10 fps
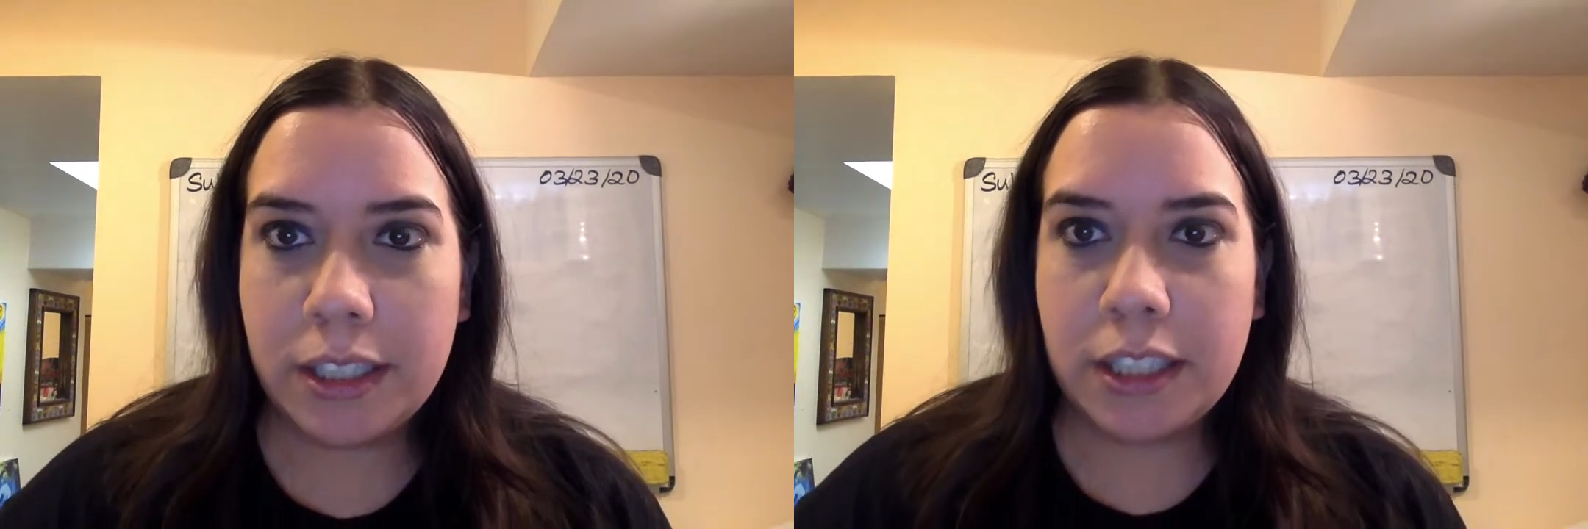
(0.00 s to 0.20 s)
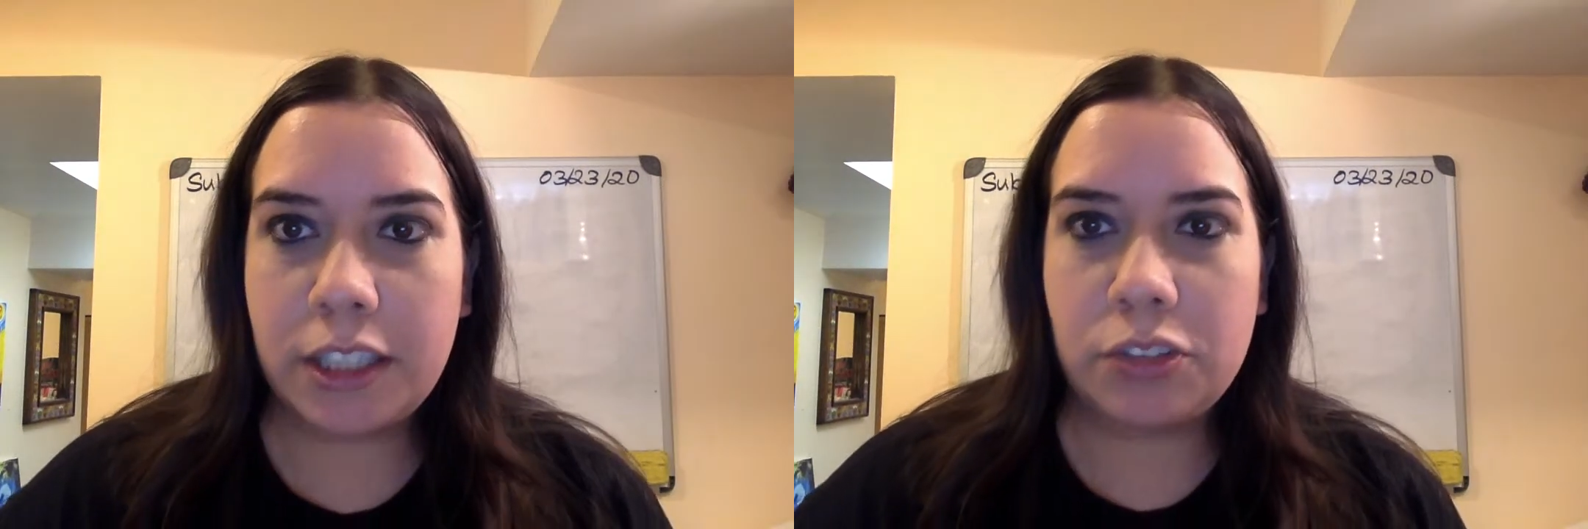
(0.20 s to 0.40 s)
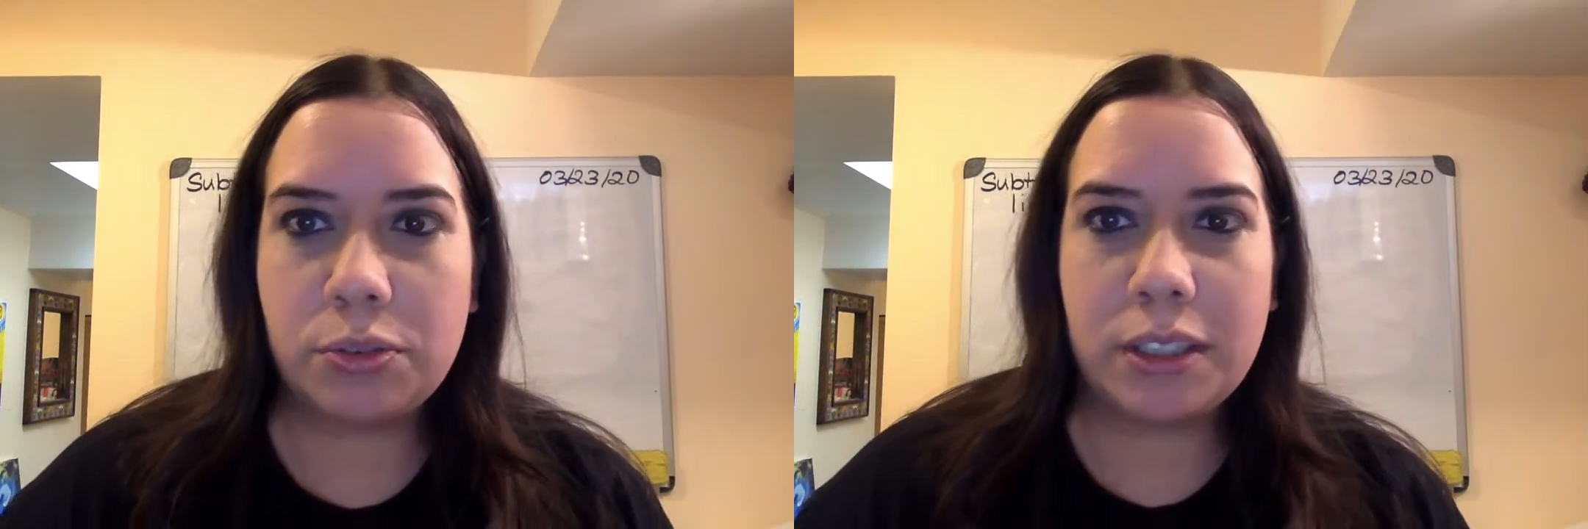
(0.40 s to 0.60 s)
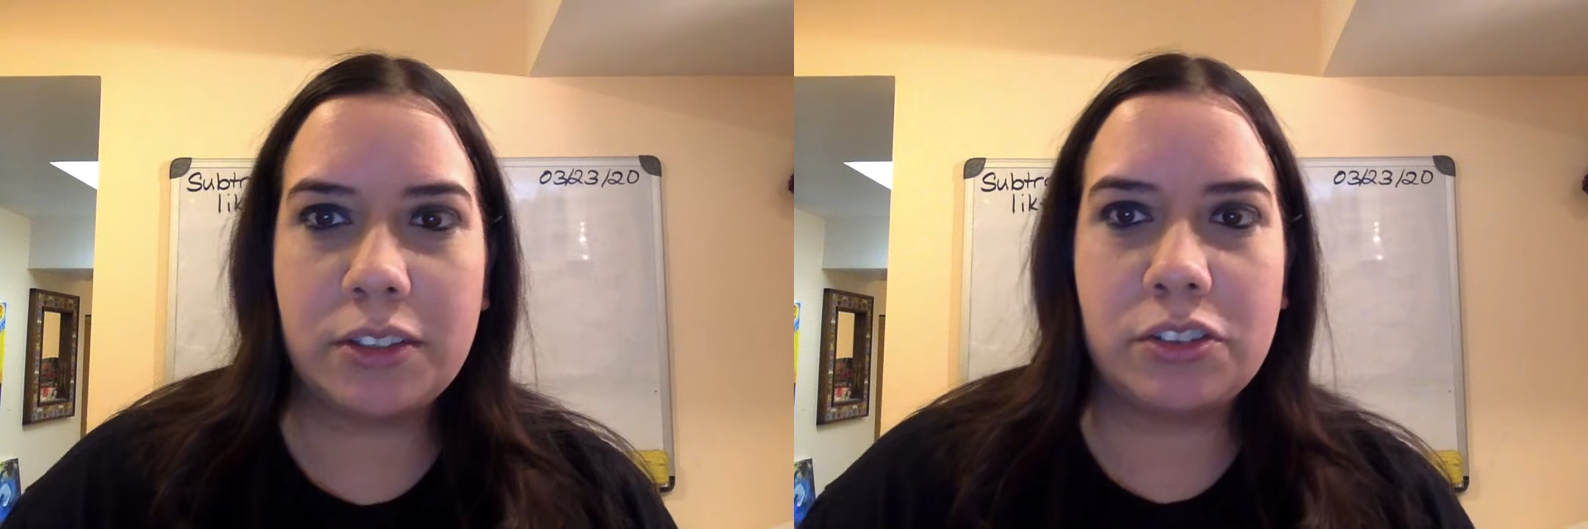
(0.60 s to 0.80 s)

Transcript: He drinks